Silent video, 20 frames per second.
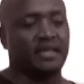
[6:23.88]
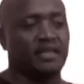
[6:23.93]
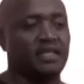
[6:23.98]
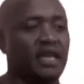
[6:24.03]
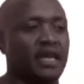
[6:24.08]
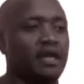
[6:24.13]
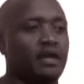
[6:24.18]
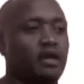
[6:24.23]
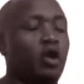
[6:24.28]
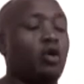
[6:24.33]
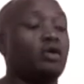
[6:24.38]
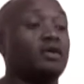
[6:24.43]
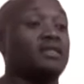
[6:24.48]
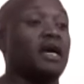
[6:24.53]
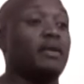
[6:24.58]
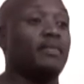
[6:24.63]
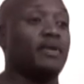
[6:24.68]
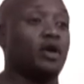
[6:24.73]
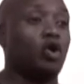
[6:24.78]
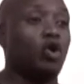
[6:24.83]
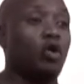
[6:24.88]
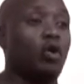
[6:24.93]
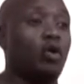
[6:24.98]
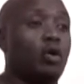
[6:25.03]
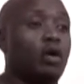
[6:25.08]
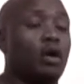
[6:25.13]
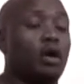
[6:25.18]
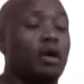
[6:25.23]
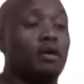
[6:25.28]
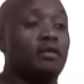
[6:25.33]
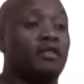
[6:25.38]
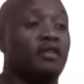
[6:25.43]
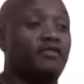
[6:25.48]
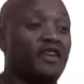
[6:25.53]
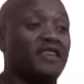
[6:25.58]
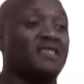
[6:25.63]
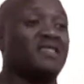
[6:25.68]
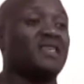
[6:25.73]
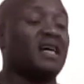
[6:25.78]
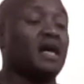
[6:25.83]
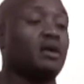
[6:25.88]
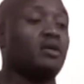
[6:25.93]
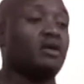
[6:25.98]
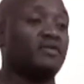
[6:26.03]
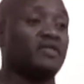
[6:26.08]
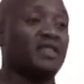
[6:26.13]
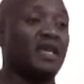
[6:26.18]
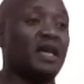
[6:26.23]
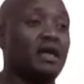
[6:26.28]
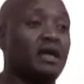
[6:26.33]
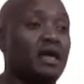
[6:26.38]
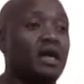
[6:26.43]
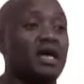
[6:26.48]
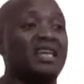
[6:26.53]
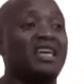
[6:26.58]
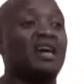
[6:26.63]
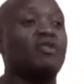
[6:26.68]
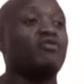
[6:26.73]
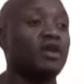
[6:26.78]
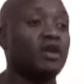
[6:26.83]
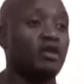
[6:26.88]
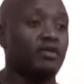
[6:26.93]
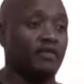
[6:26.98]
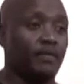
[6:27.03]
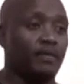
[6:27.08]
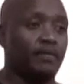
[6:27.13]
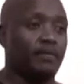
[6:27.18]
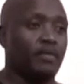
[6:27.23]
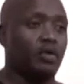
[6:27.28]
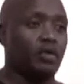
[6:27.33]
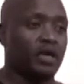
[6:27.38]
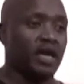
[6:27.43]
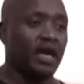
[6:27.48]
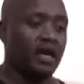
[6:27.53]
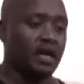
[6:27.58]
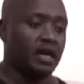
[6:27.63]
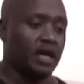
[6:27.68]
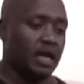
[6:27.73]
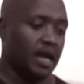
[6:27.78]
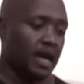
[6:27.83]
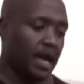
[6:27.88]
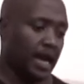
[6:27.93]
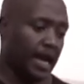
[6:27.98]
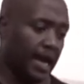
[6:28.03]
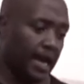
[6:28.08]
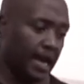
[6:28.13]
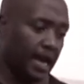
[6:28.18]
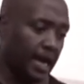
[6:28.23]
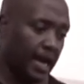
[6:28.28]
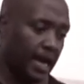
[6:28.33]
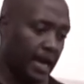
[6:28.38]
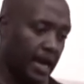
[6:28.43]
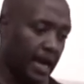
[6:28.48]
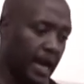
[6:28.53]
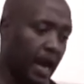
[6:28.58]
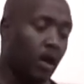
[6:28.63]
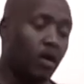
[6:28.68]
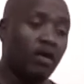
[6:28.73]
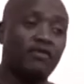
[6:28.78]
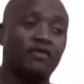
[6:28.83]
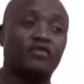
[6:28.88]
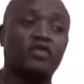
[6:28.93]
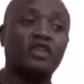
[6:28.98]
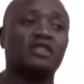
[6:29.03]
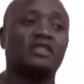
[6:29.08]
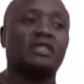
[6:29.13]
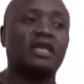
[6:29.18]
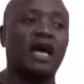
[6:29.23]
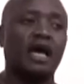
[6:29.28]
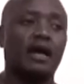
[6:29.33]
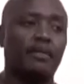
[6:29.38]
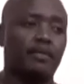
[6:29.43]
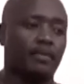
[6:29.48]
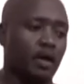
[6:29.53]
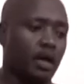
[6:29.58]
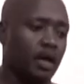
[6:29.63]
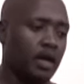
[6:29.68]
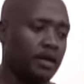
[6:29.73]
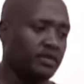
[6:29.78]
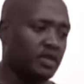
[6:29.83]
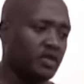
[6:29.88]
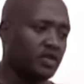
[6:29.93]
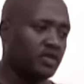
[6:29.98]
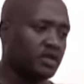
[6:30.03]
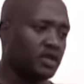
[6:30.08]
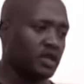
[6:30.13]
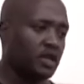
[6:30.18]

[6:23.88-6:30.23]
I said, long time ago, the first thing I would have said, get rid of them, okay? However, this time, there's